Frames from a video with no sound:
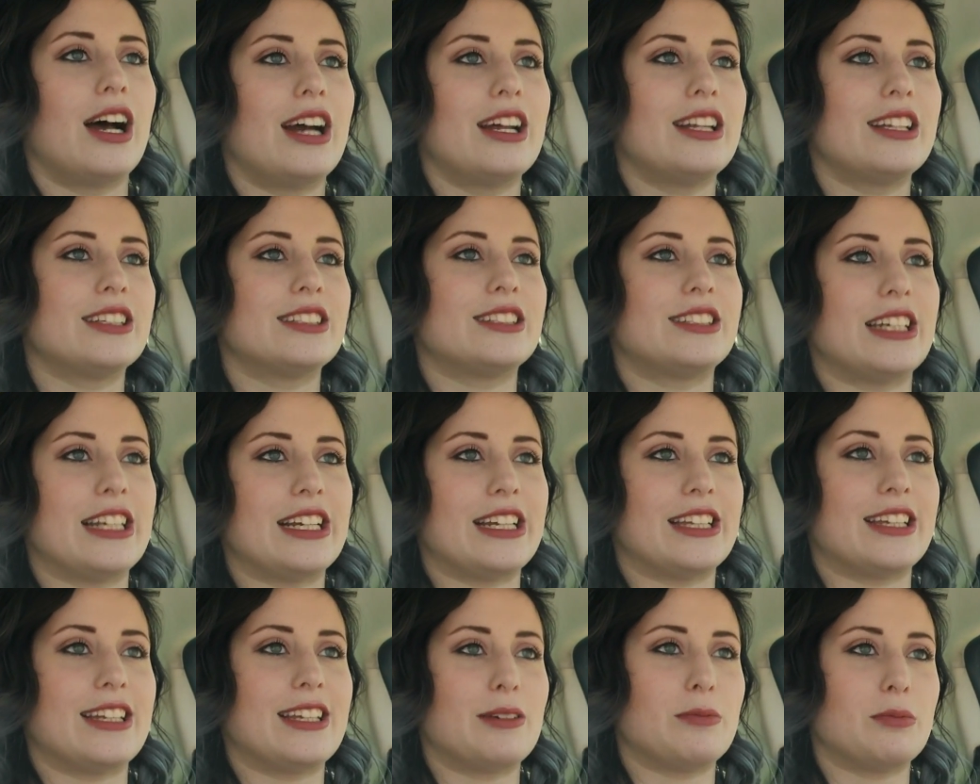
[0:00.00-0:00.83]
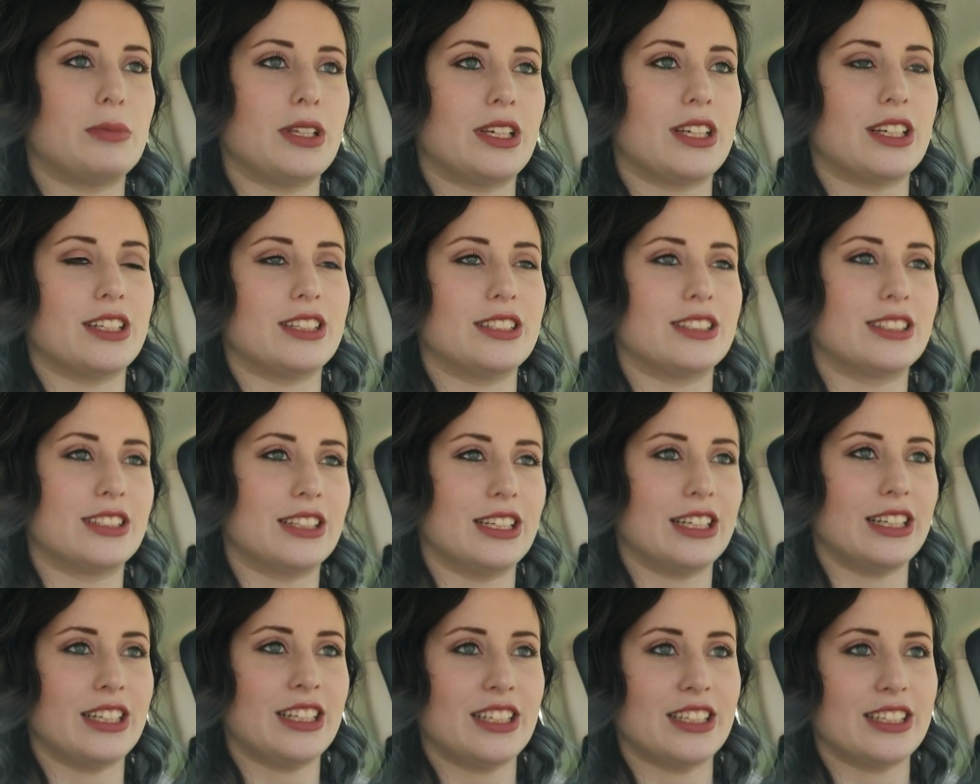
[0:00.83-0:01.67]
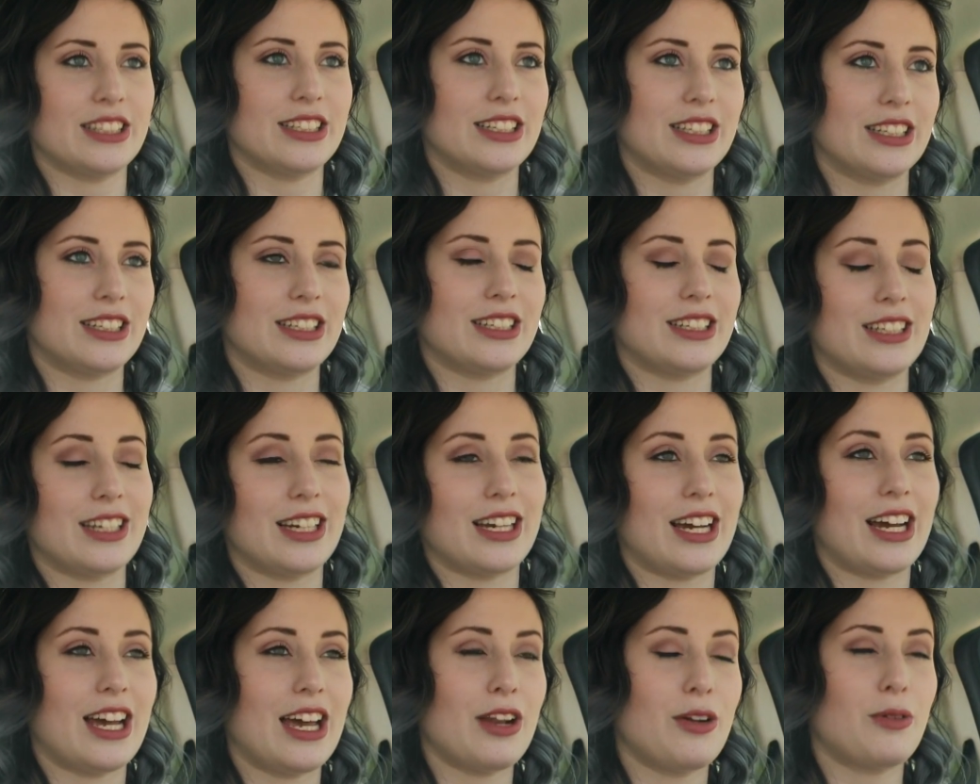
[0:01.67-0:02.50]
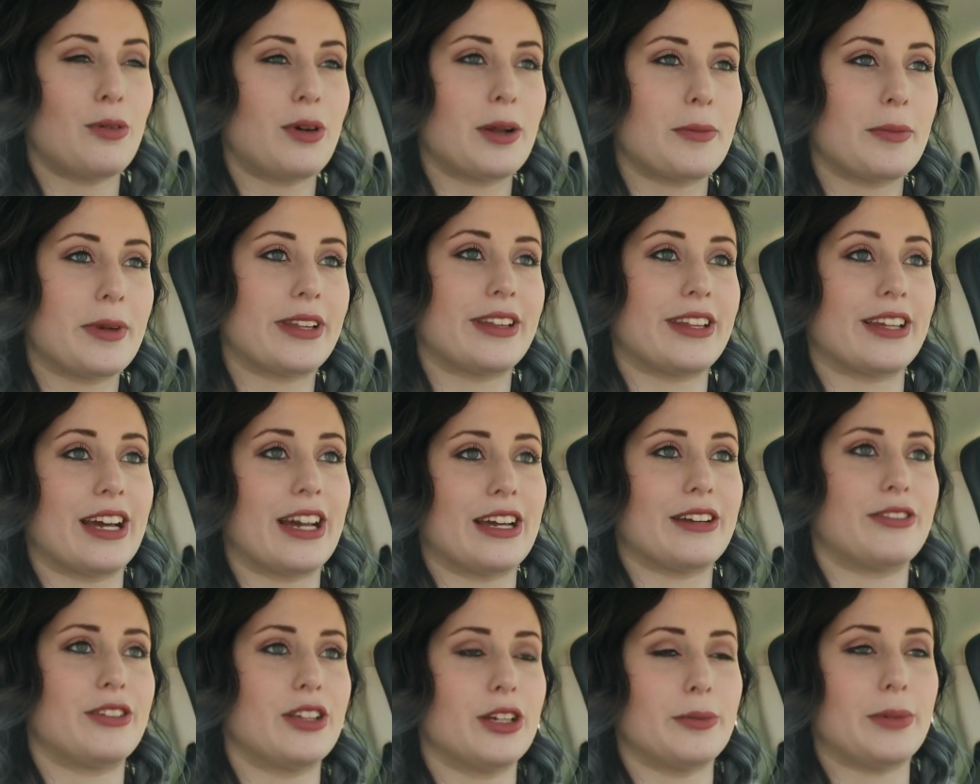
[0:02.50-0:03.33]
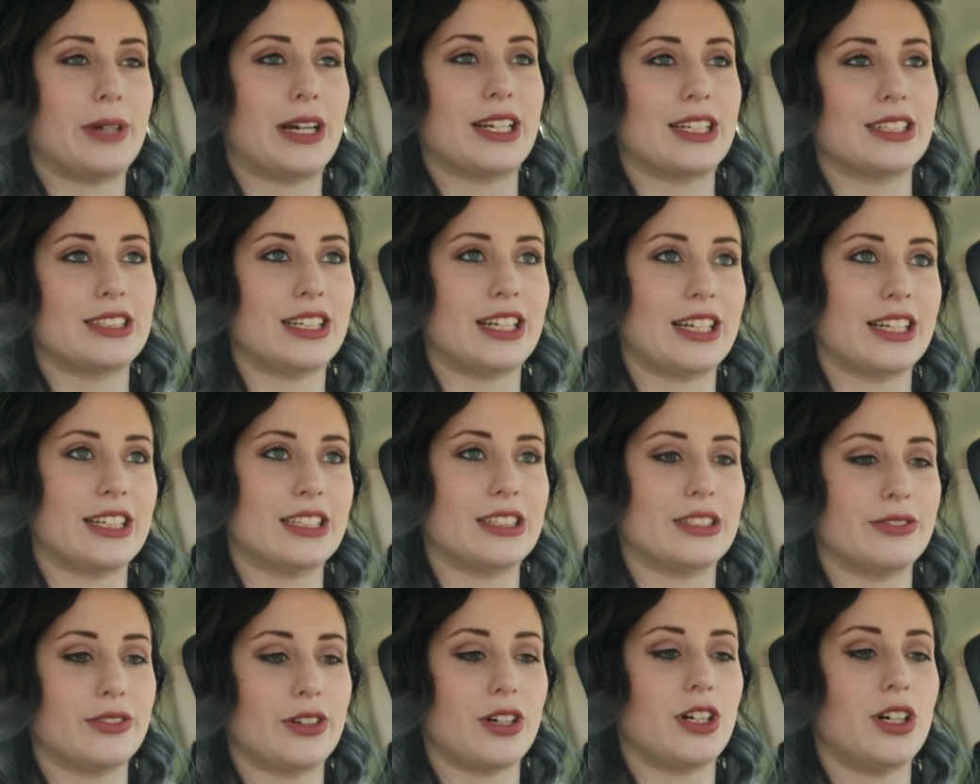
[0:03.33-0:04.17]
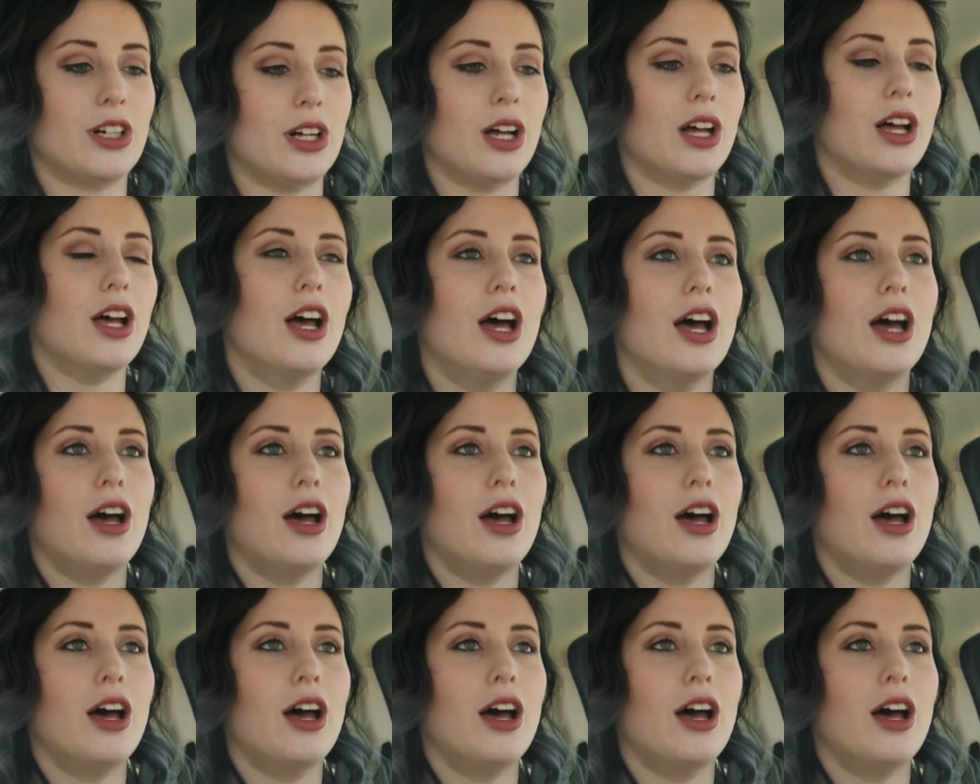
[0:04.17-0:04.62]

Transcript: I didn't say anything because like, I don't want to make the guy feel bad, it's not his fault.